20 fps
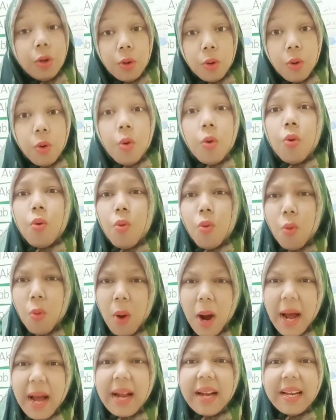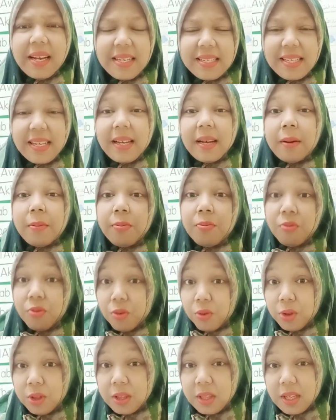know what's a
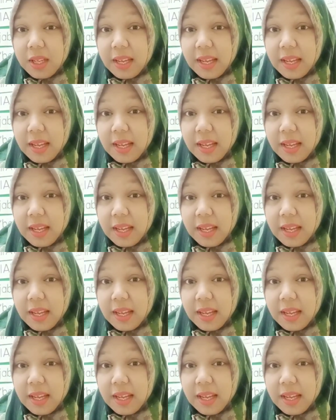food?